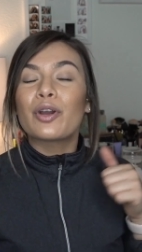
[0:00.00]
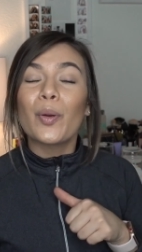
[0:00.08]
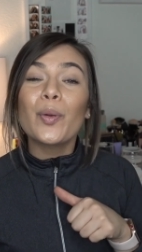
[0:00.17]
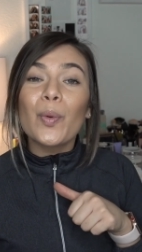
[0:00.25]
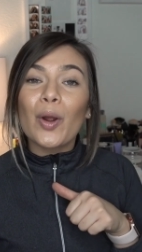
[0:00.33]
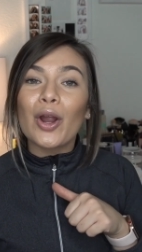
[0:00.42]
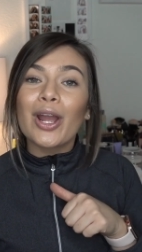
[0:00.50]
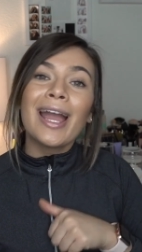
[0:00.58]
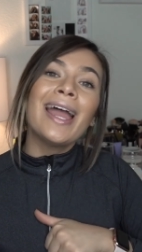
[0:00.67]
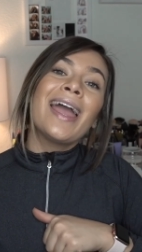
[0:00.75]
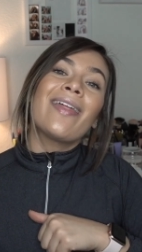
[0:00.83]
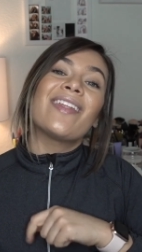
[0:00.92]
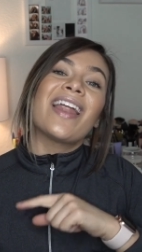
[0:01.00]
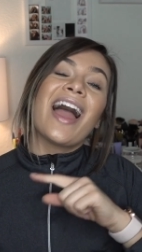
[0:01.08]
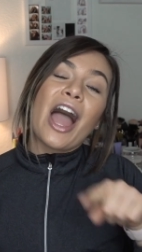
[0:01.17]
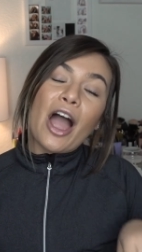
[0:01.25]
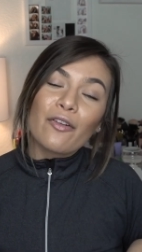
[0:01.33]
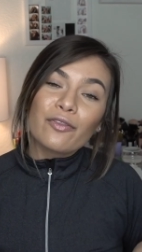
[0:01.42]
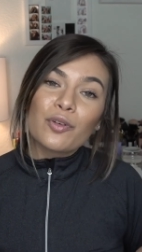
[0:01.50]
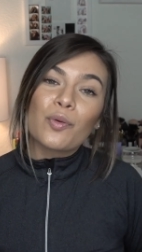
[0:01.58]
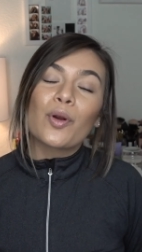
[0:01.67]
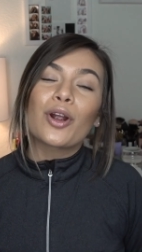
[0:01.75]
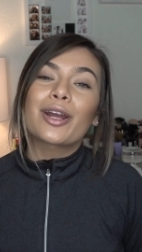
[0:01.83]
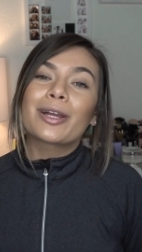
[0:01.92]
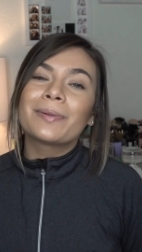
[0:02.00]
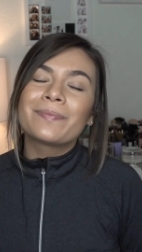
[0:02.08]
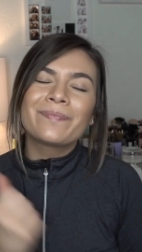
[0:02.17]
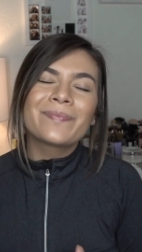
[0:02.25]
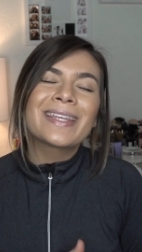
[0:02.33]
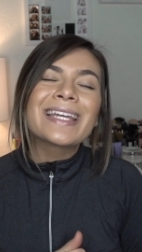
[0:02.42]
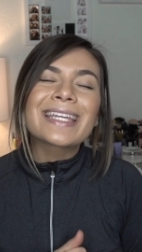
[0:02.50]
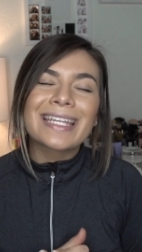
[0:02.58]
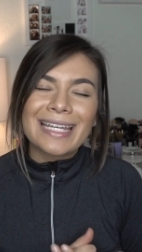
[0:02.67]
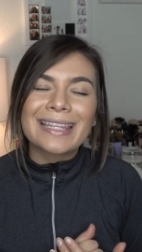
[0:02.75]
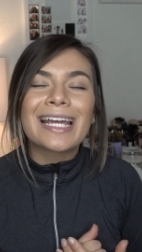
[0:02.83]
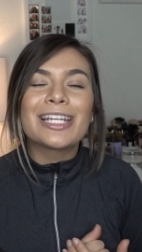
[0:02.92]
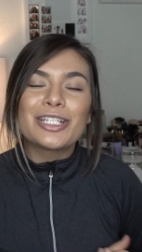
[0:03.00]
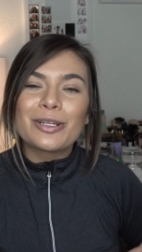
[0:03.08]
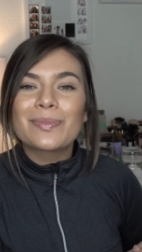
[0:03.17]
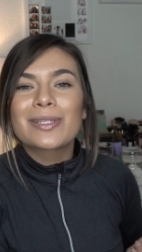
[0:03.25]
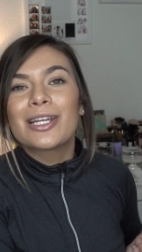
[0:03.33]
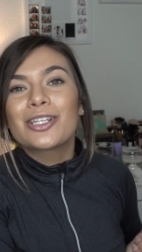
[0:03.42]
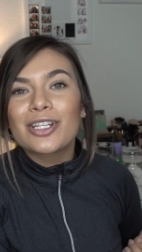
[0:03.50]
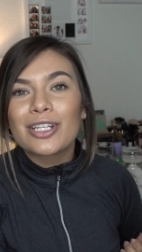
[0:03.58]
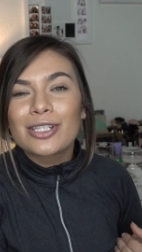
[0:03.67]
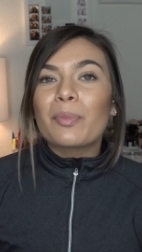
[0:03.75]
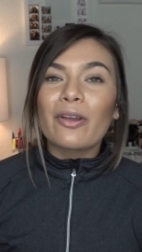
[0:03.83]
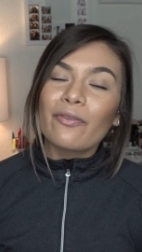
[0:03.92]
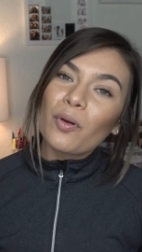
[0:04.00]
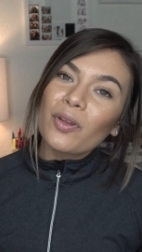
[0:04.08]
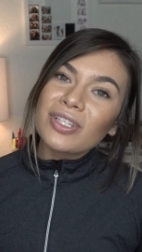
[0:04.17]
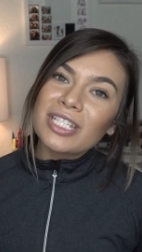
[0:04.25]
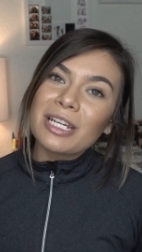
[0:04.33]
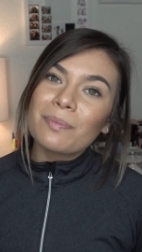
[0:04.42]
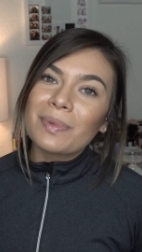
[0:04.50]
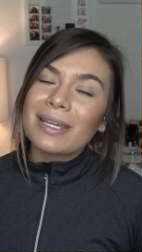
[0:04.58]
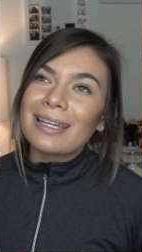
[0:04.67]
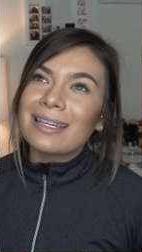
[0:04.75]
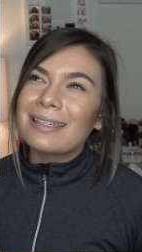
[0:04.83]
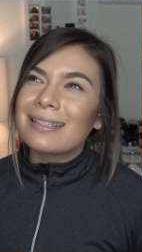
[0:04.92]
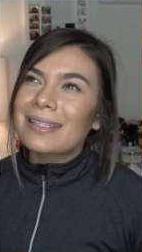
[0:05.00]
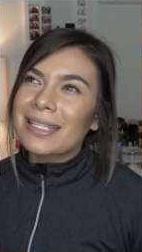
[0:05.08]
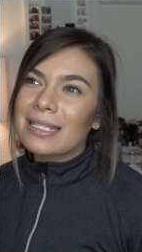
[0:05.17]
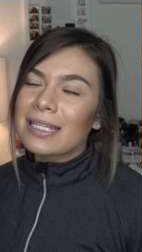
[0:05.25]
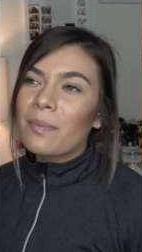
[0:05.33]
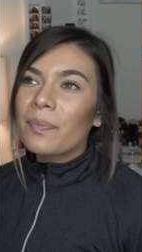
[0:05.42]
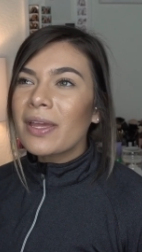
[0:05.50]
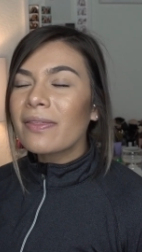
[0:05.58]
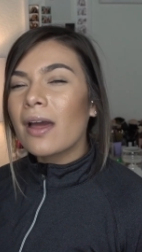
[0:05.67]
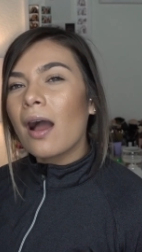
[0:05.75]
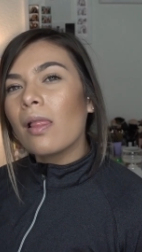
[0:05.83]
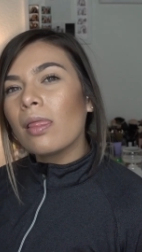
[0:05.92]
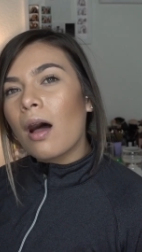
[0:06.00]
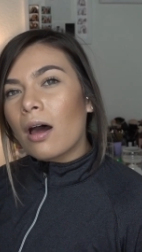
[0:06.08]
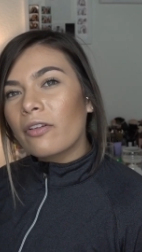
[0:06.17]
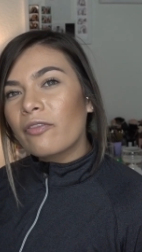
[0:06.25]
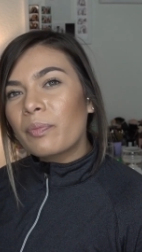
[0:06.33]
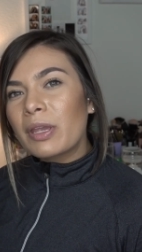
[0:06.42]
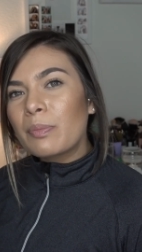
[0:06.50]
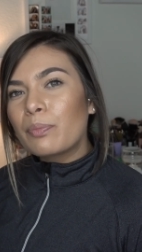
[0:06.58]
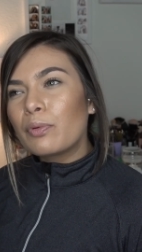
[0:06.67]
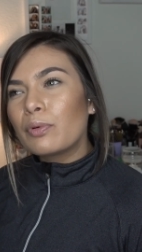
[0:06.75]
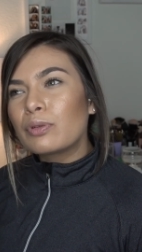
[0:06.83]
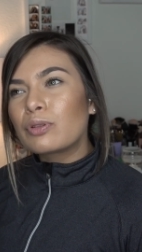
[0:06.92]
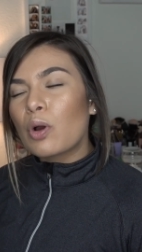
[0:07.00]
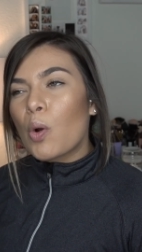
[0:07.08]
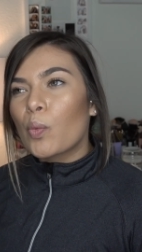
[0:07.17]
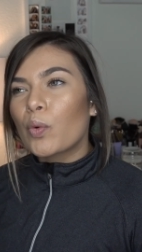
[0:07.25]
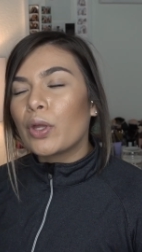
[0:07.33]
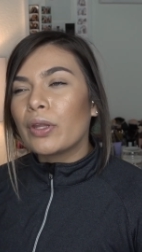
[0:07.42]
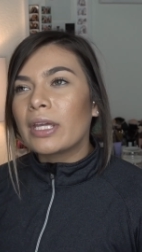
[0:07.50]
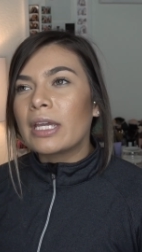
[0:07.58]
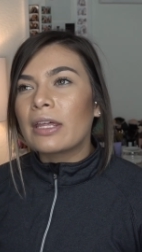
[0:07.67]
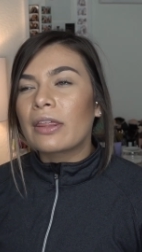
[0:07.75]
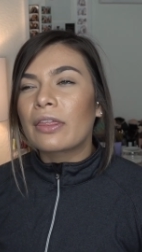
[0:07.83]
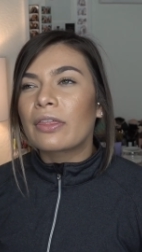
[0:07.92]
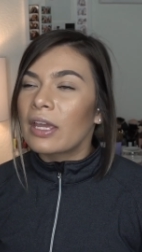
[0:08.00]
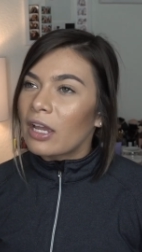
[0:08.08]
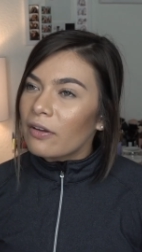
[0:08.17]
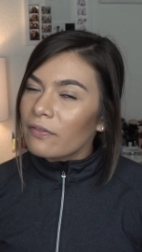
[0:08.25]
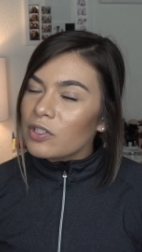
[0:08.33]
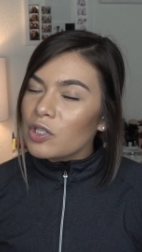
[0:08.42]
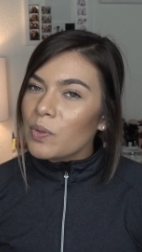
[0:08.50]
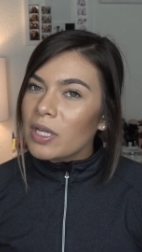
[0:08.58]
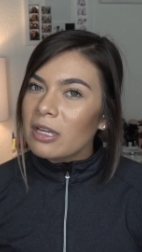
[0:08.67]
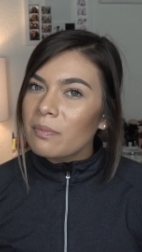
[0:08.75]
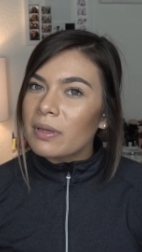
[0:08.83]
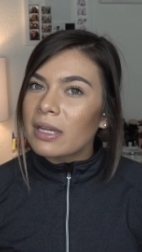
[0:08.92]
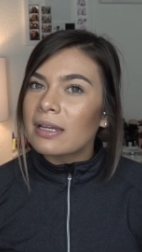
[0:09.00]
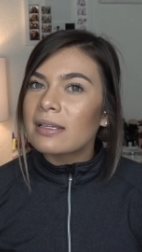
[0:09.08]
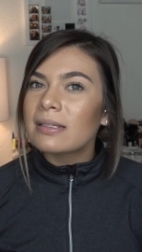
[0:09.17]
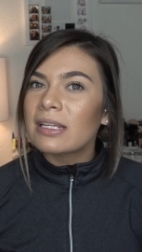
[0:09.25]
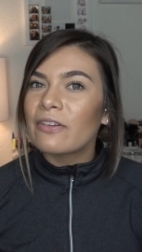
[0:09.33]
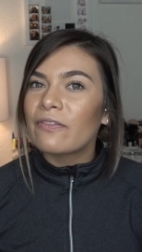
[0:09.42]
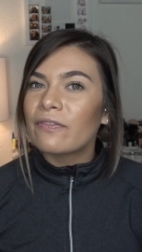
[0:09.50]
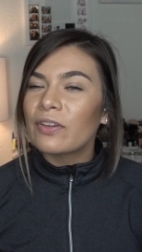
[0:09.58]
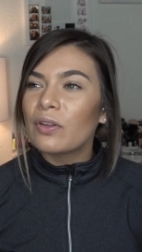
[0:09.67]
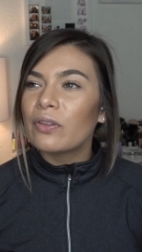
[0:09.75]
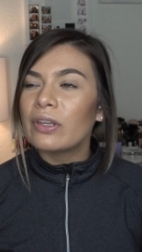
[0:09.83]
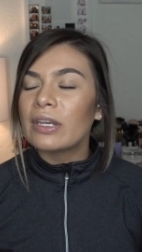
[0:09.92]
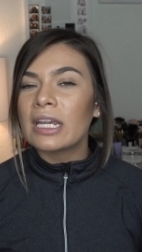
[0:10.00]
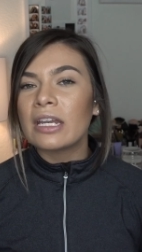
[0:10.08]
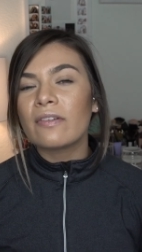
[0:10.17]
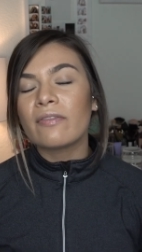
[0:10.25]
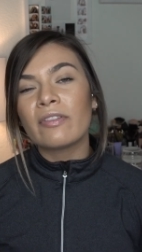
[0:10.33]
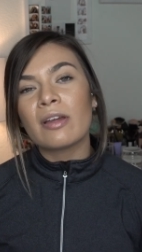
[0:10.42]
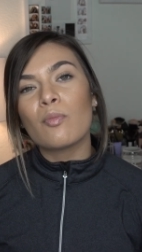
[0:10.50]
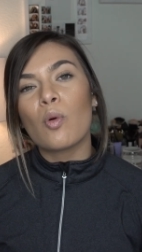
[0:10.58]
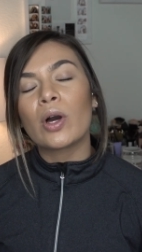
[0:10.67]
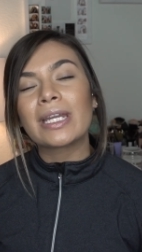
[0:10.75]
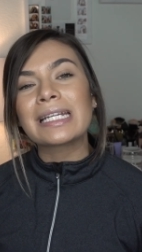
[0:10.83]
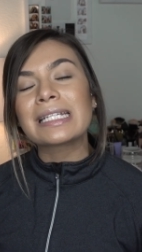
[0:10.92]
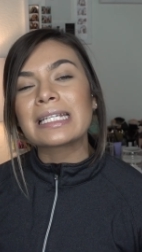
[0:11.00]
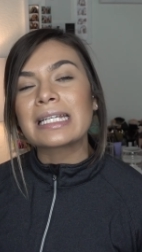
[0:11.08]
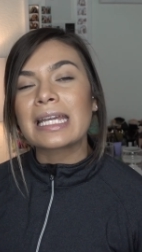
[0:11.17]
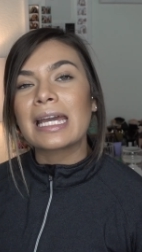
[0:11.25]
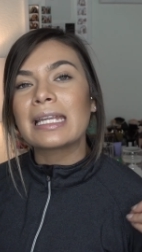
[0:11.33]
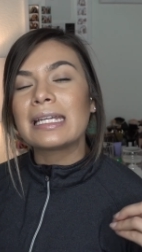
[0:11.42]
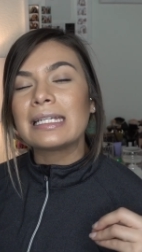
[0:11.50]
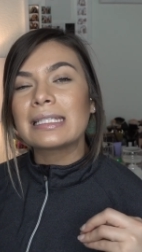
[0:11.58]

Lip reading: go to work, and then after work, get that gym session. My fourth tip is something that a lot of people don't really think of doing because they feel the need of them wanting to get